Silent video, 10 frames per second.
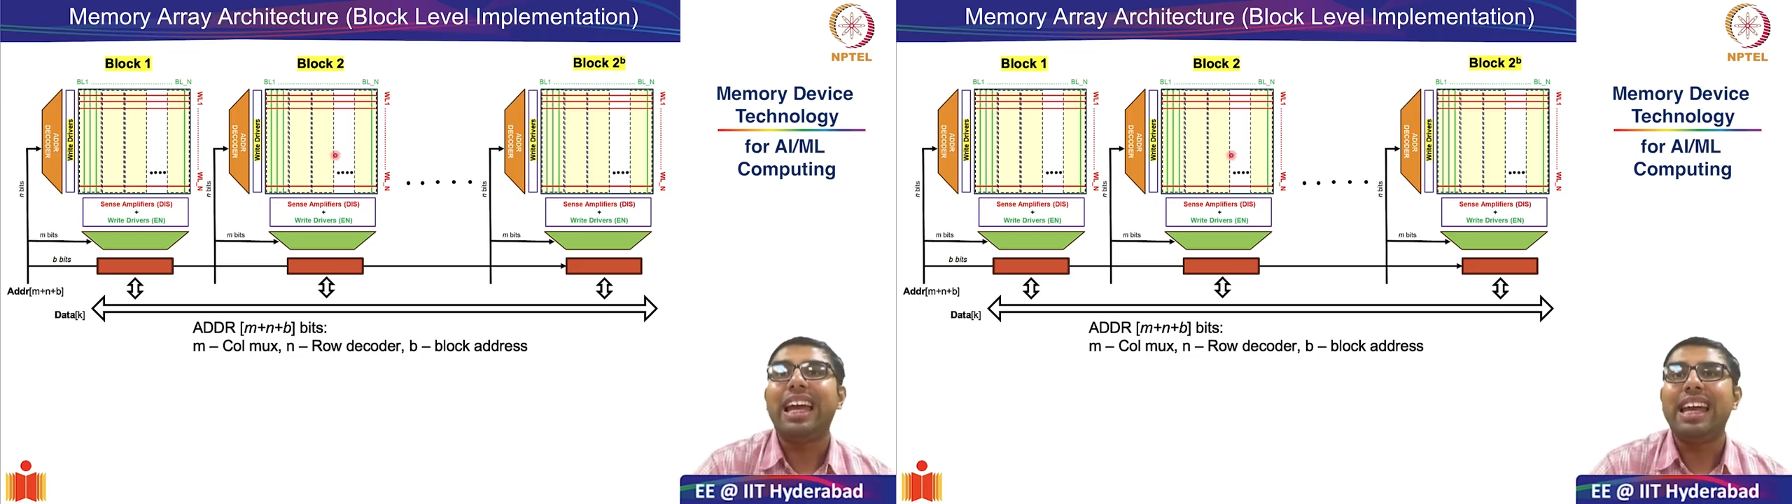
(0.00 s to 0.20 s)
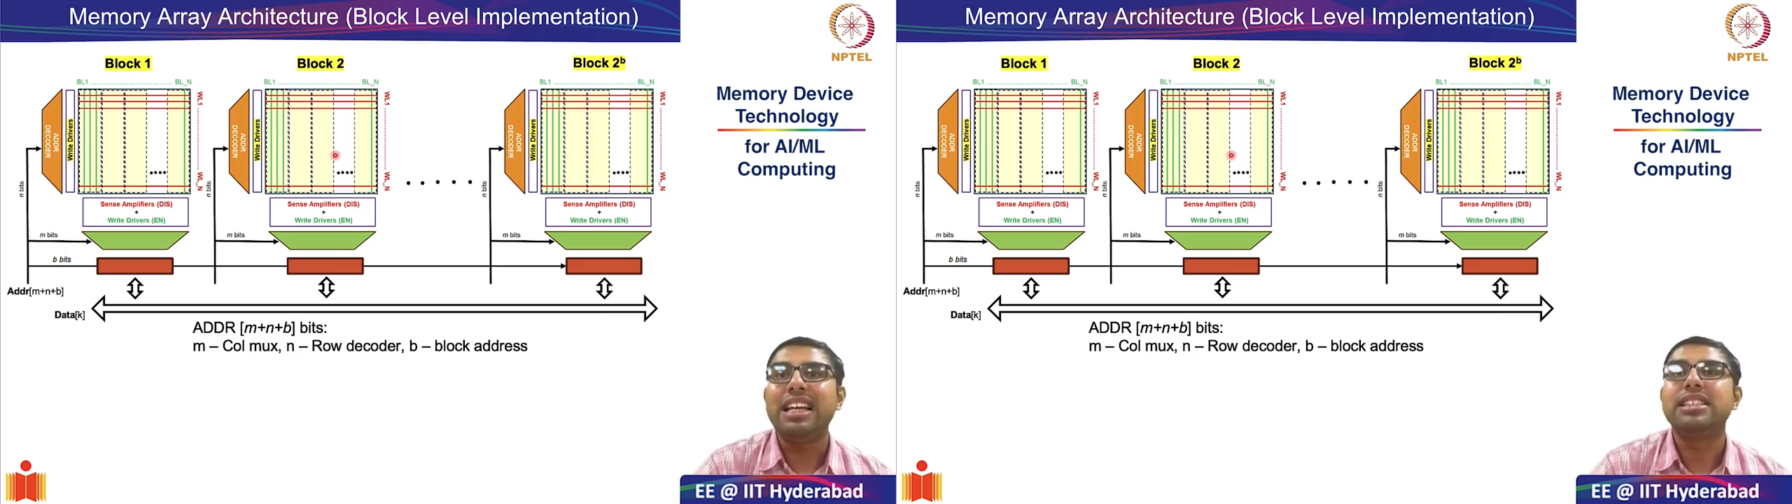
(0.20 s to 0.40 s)

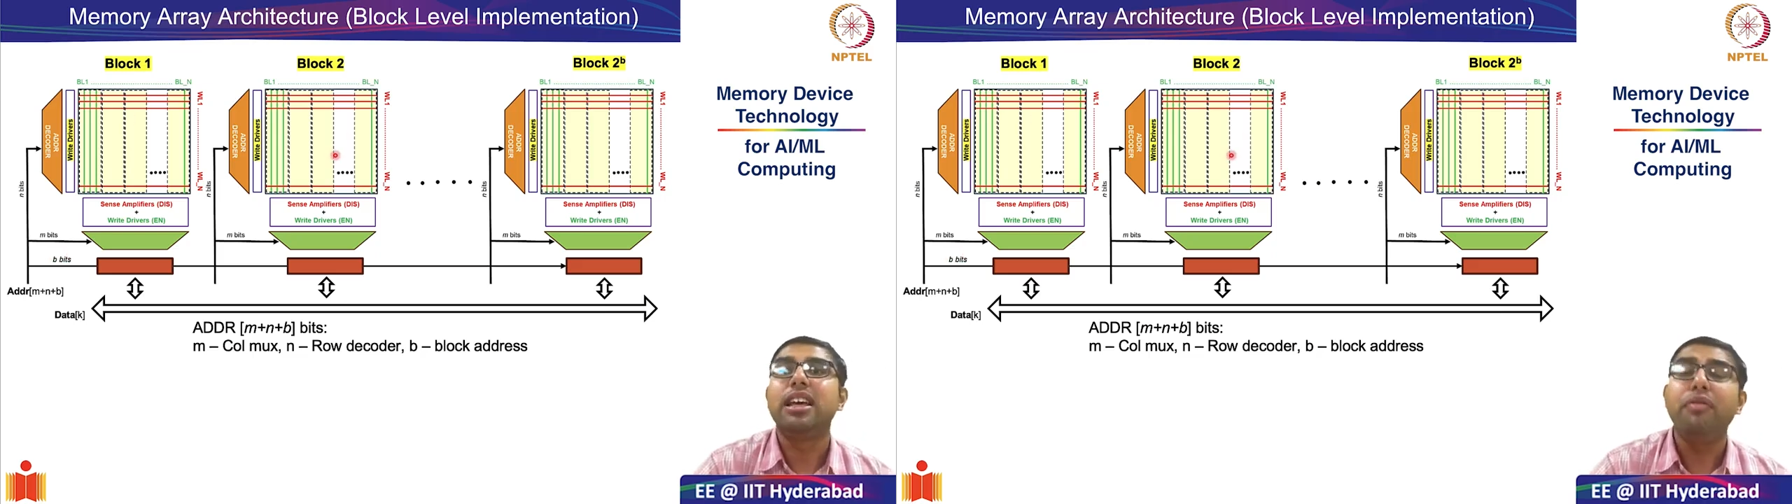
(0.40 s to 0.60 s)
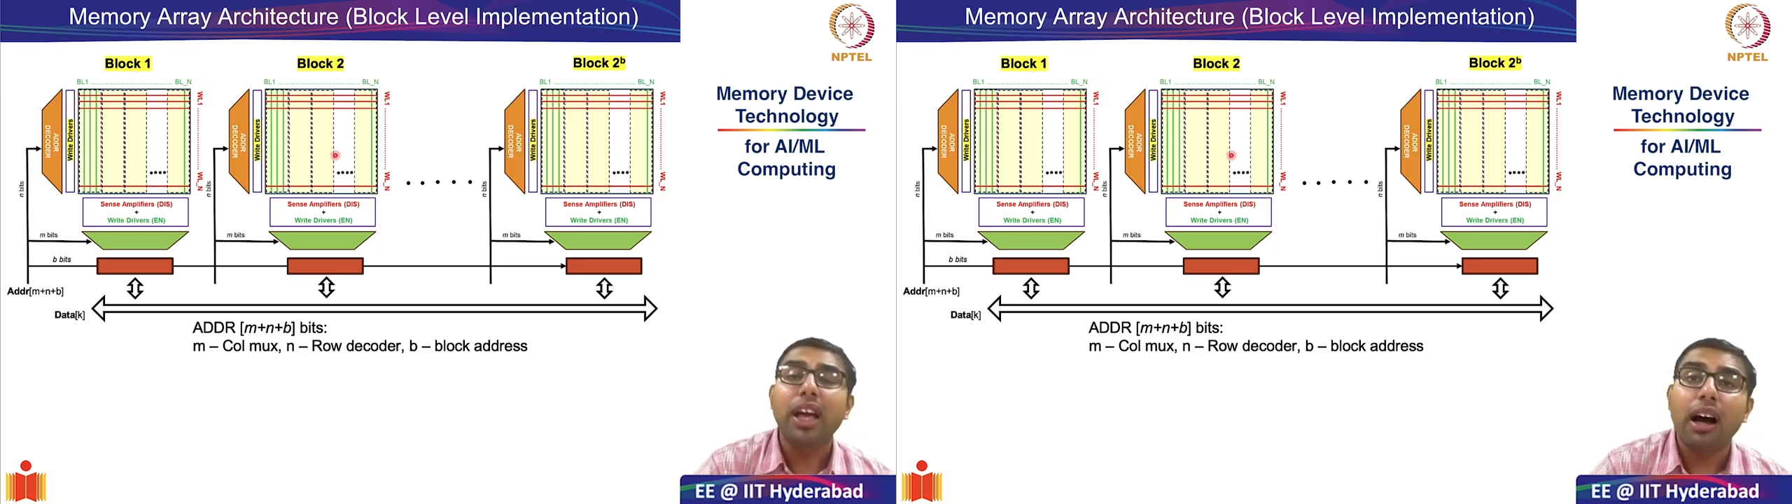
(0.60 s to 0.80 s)
is
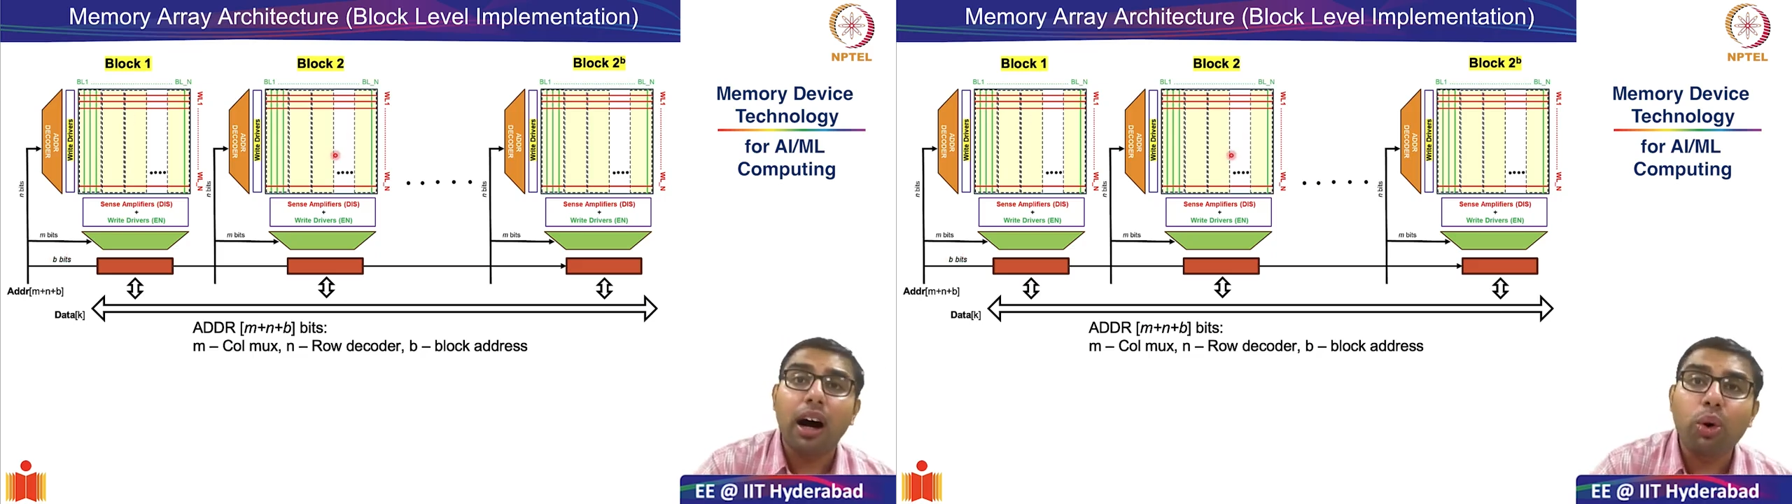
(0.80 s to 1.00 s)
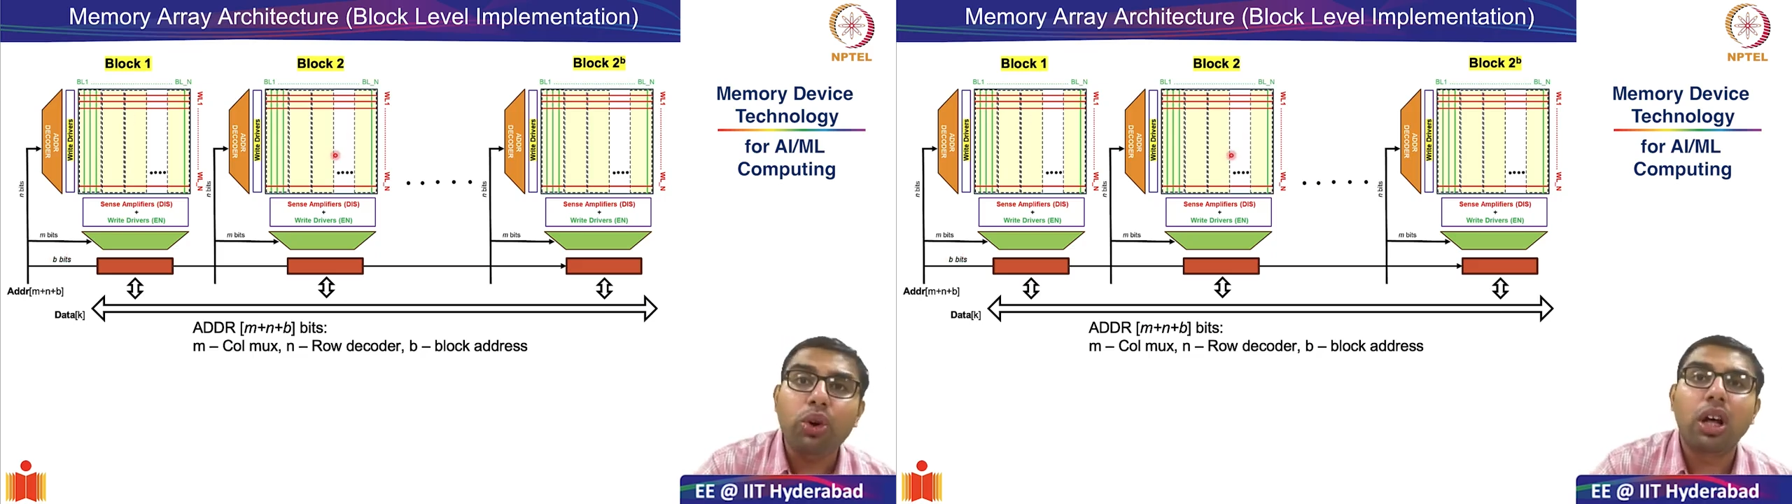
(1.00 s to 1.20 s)
giving
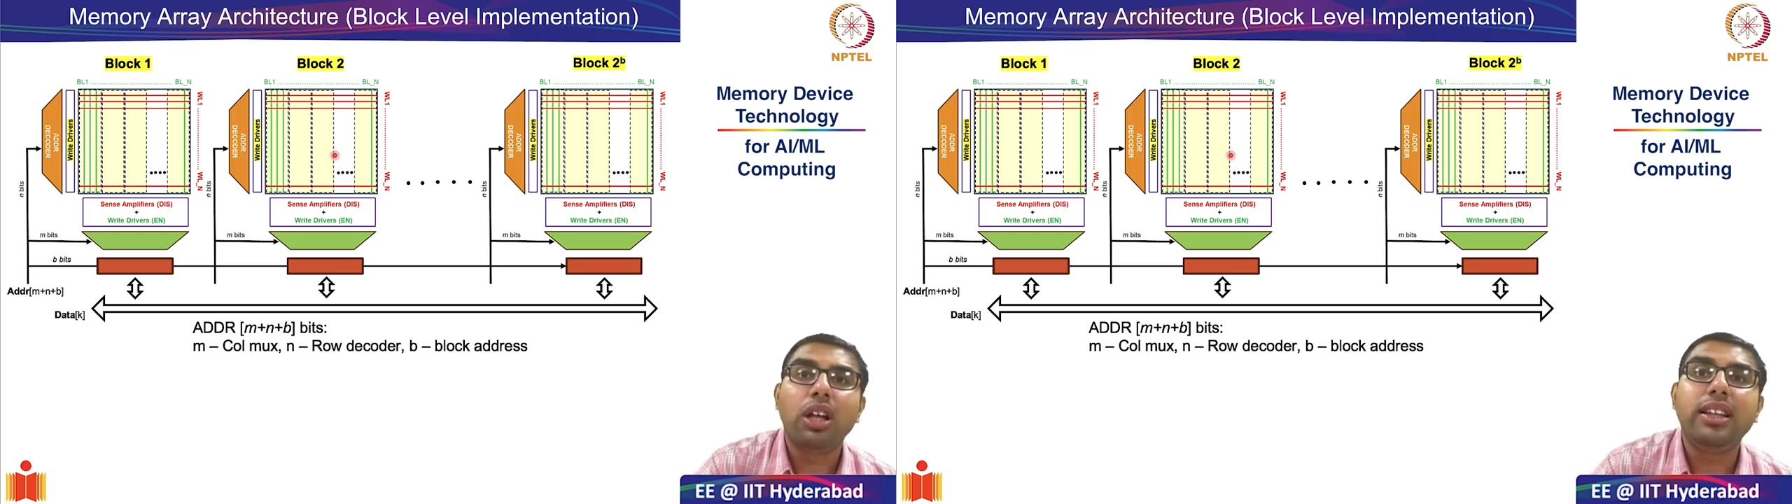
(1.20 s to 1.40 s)
out